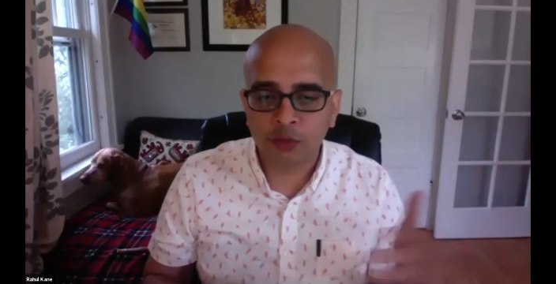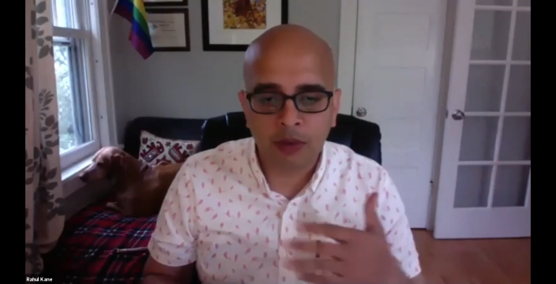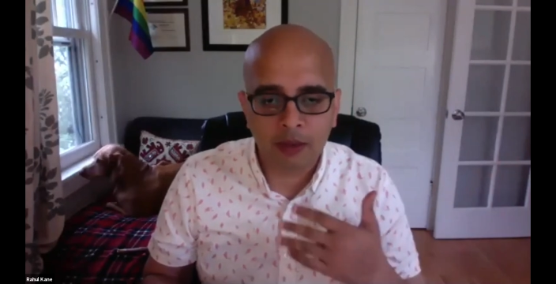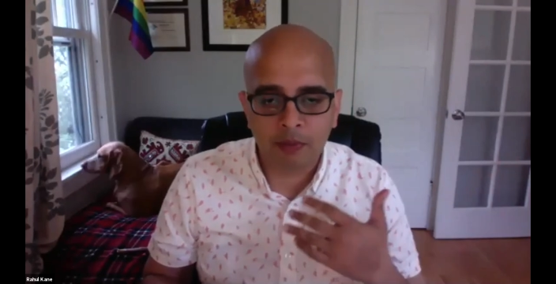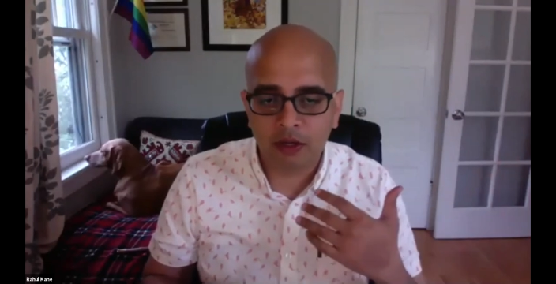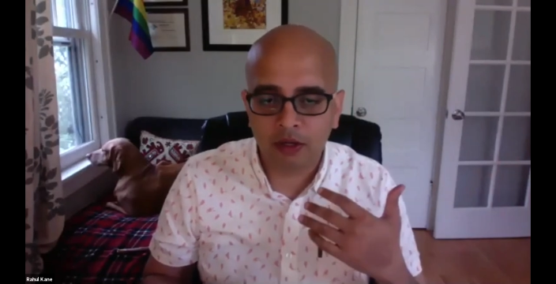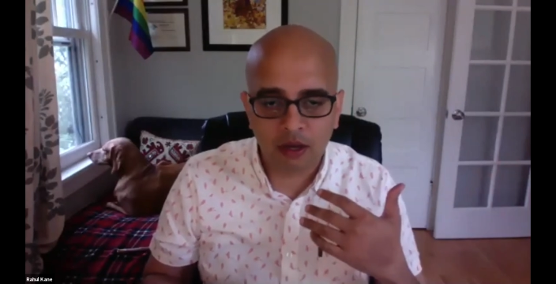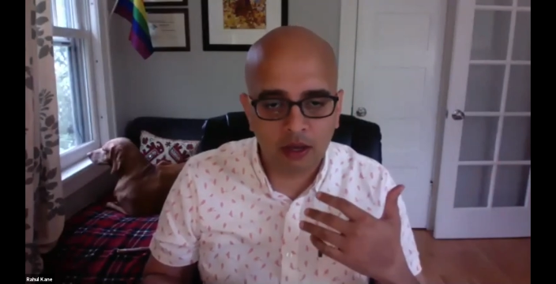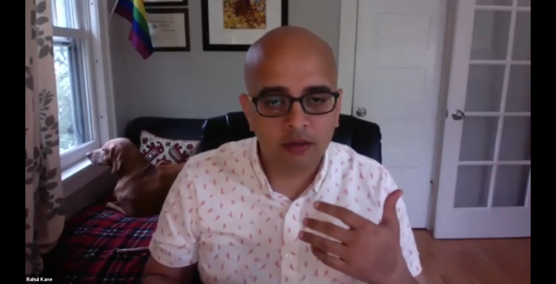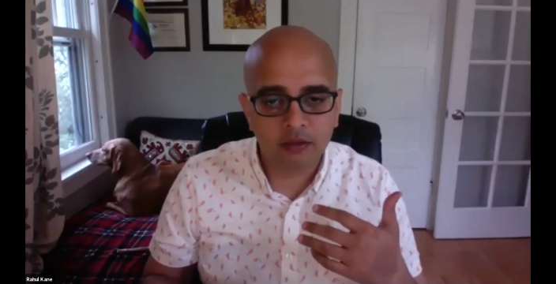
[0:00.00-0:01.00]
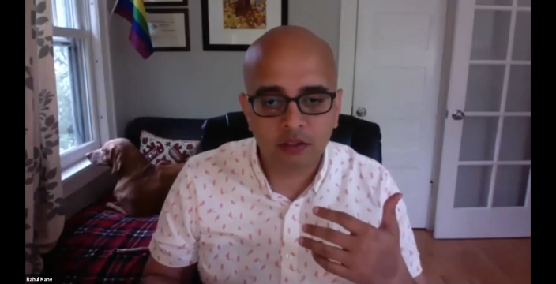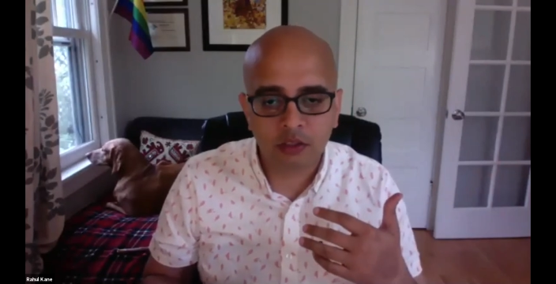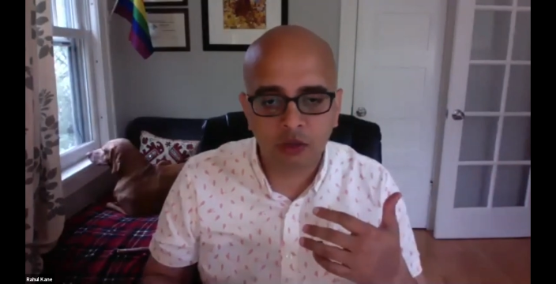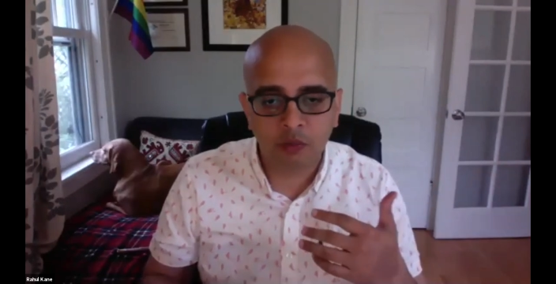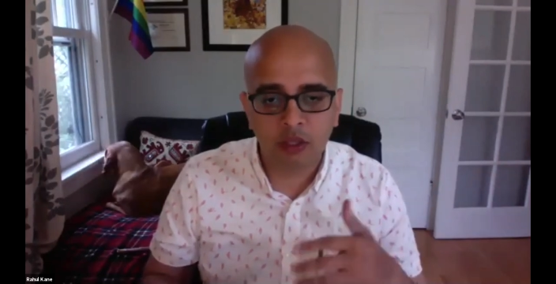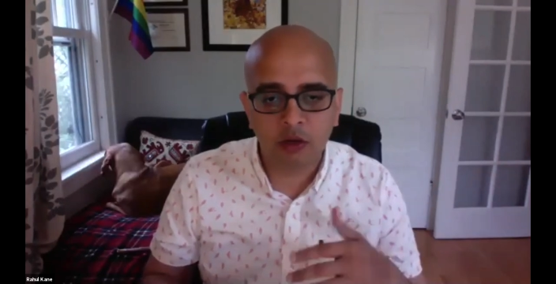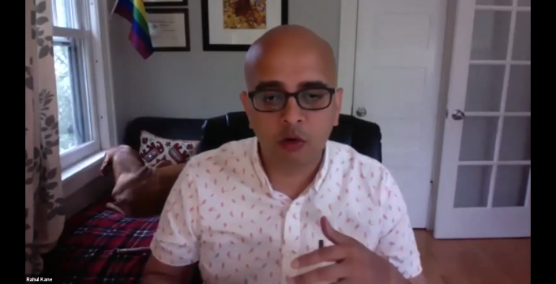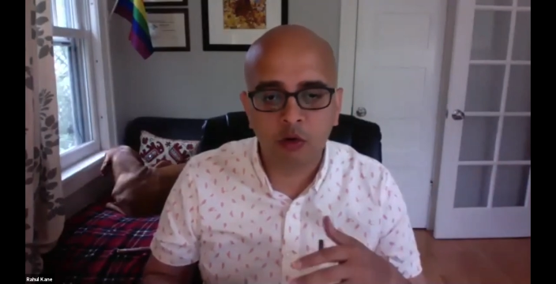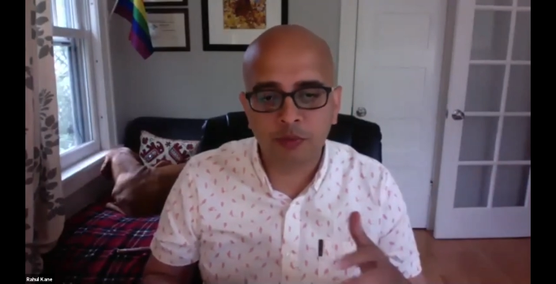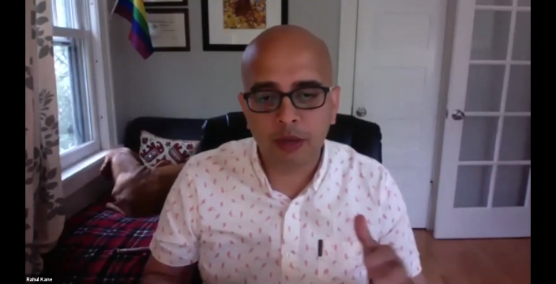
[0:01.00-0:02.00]
mapping done. So with the
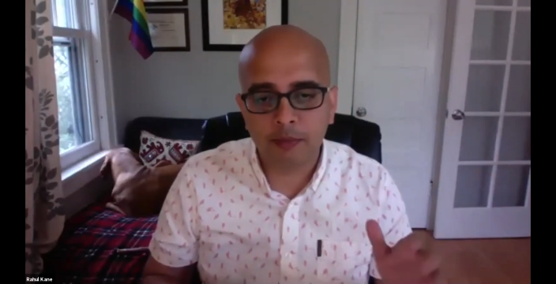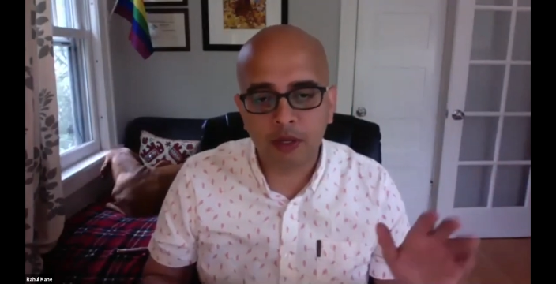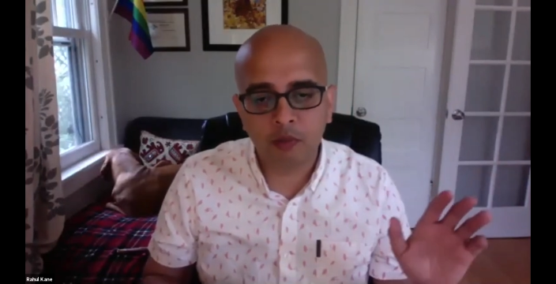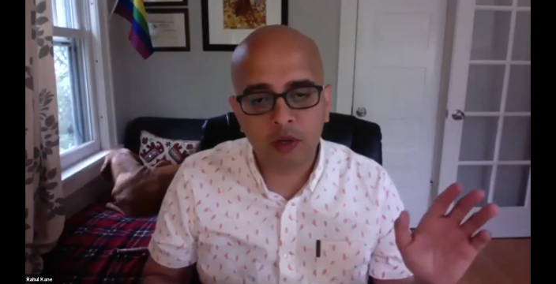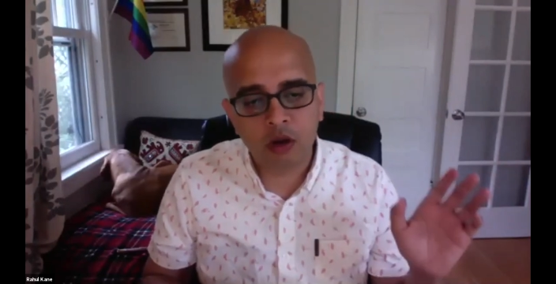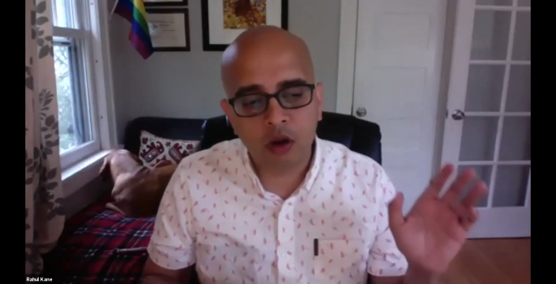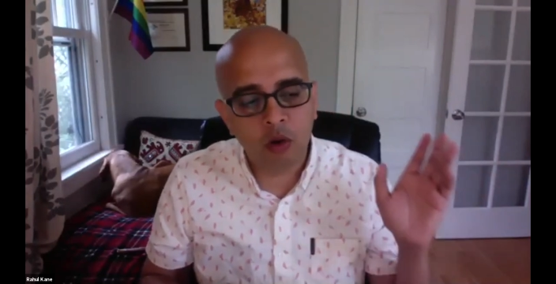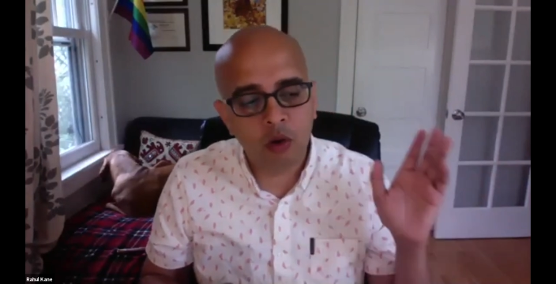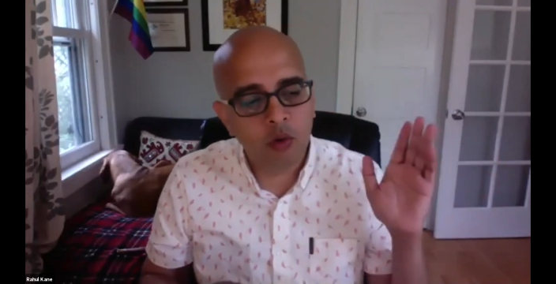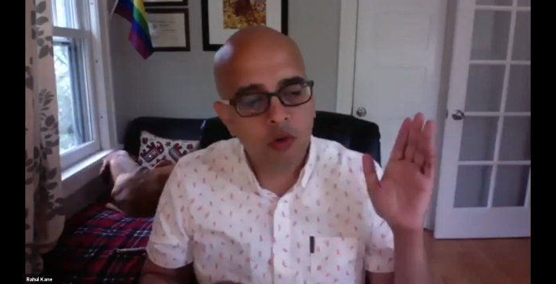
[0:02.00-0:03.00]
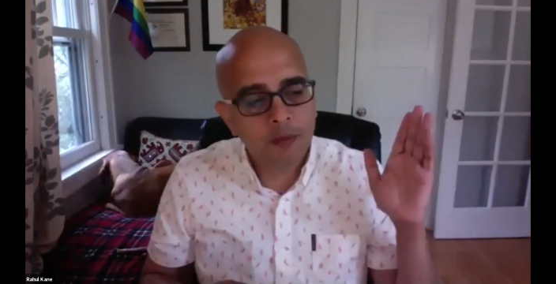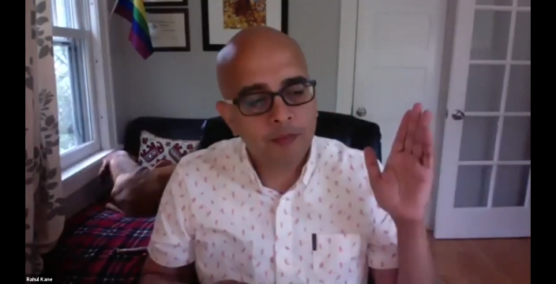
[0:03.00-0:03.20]
course mapping, we know